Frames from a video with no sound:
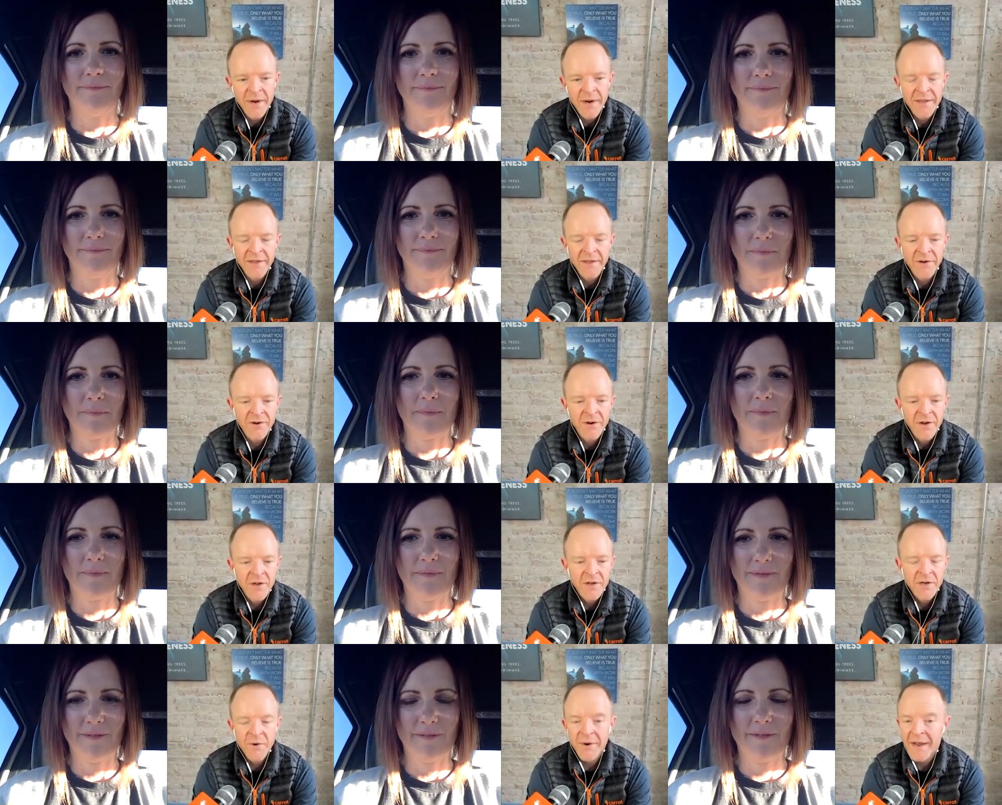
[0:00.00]
Speaker 1: way that you're
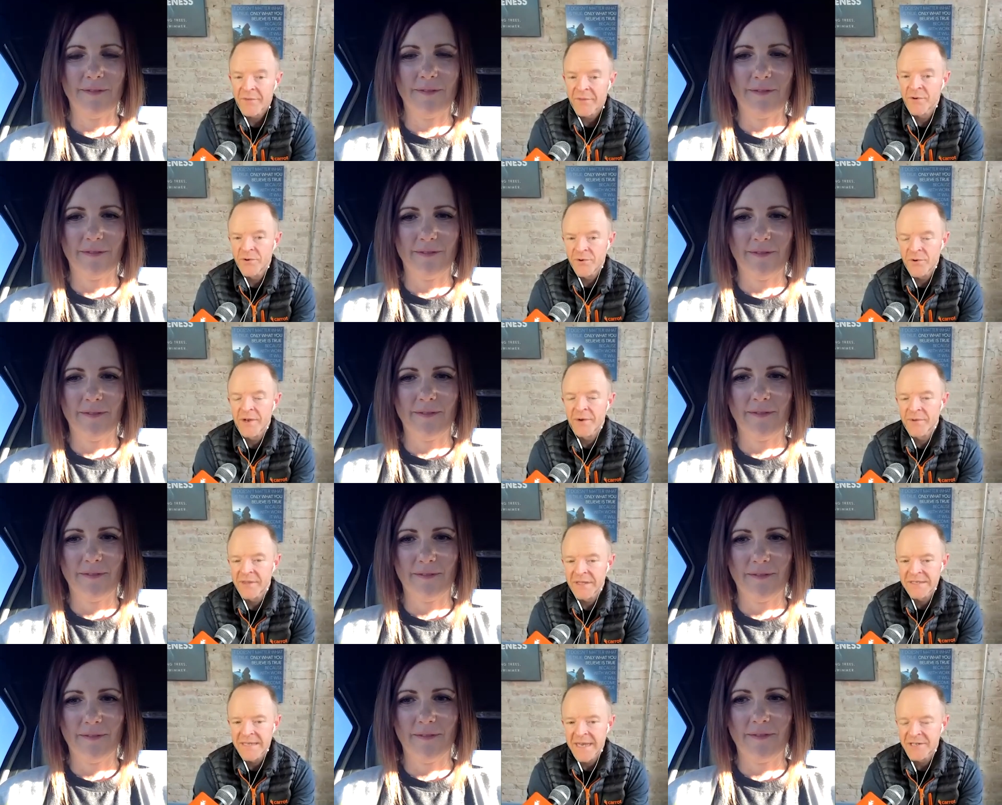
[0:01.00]
going out there and doing it
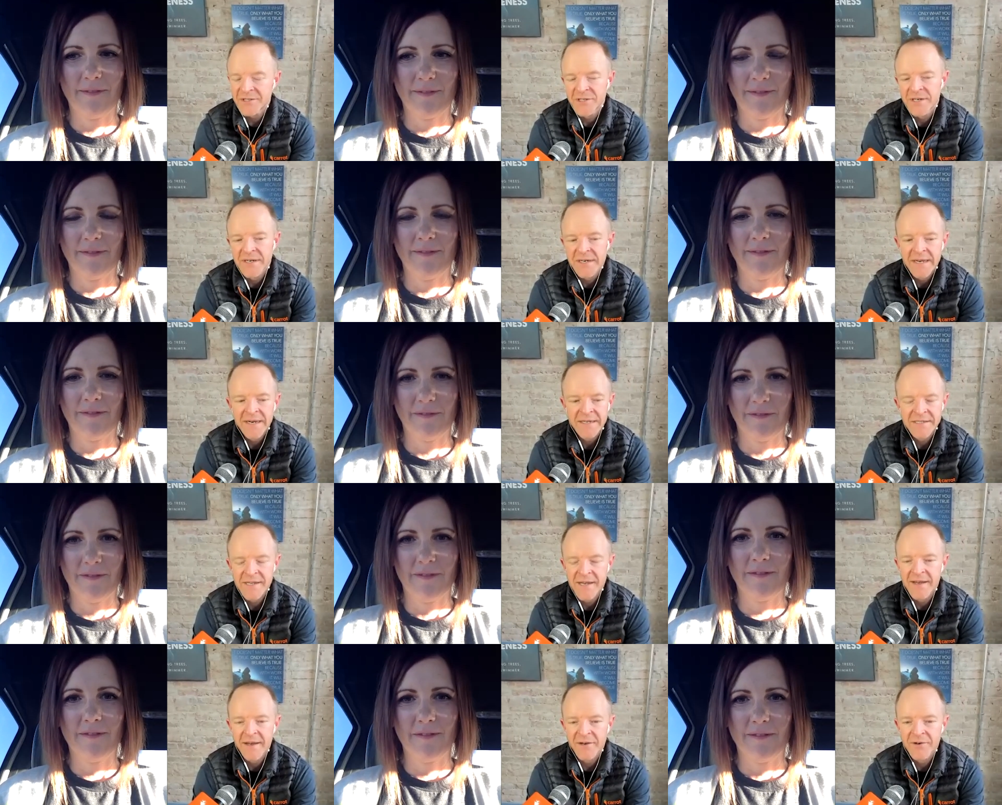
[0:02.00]
with intention. And it's
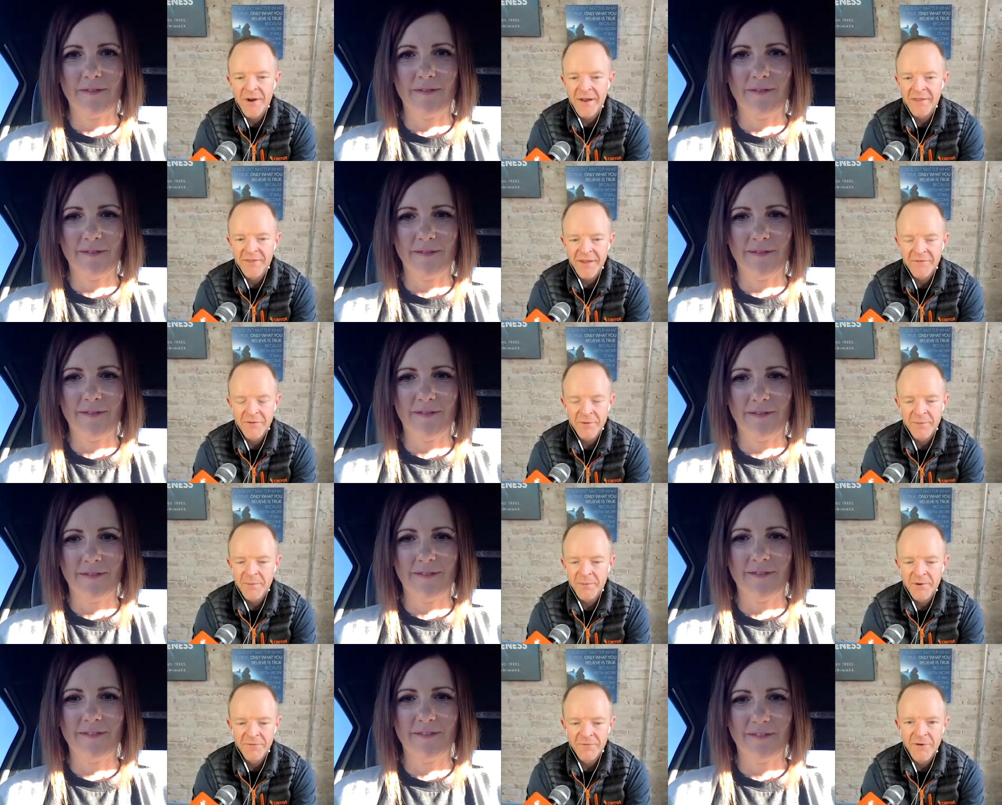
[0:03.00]
a great thing for
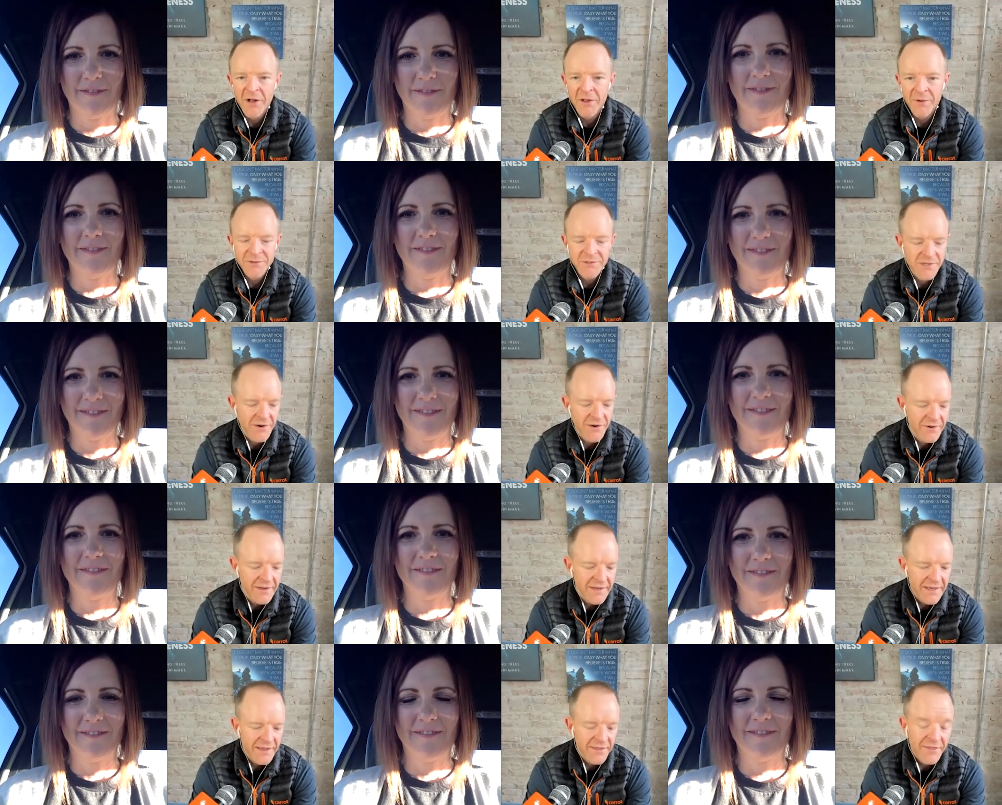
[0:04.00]
people to follow. So
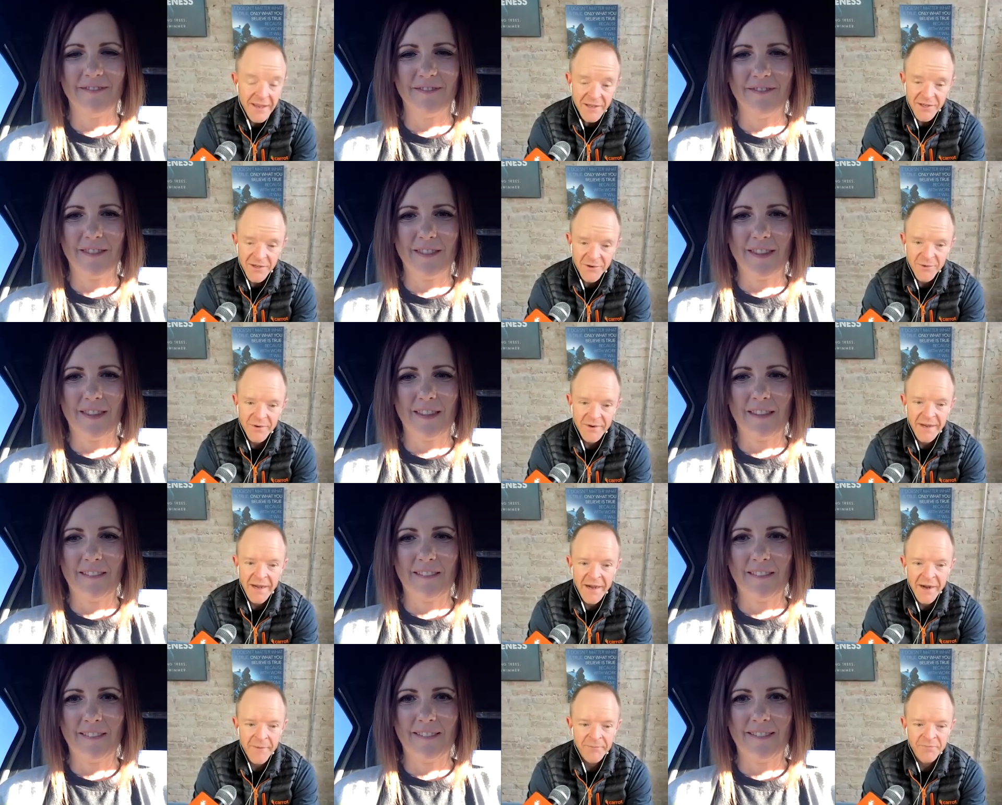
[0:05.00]
thank you.
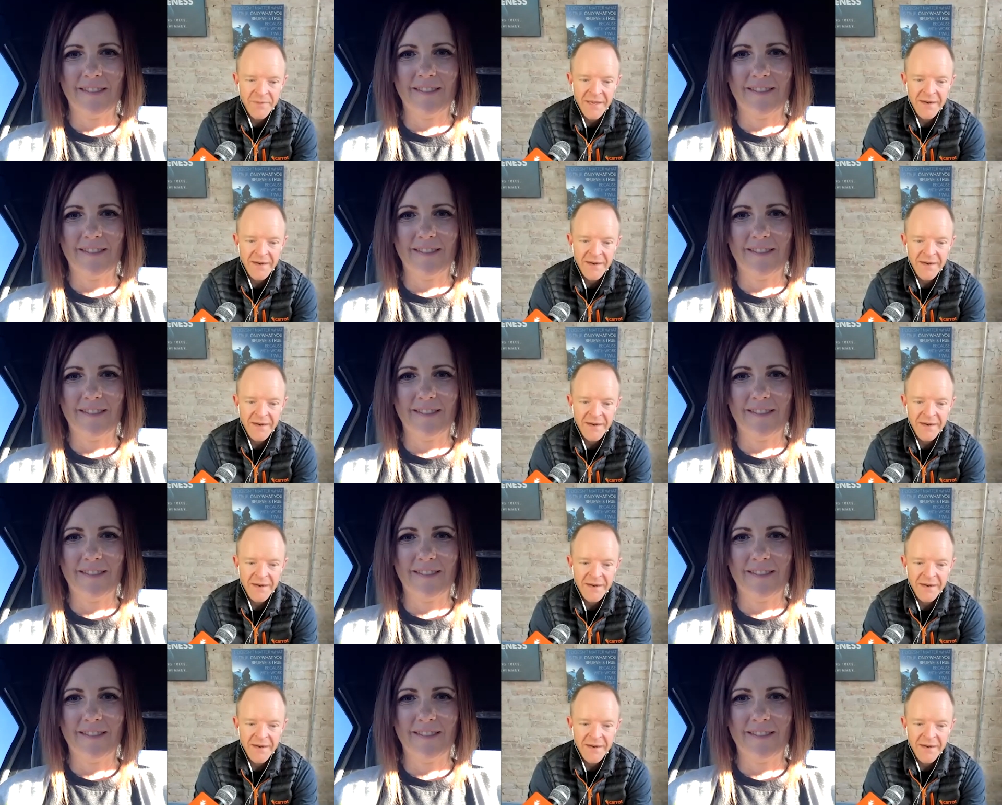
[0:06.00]
And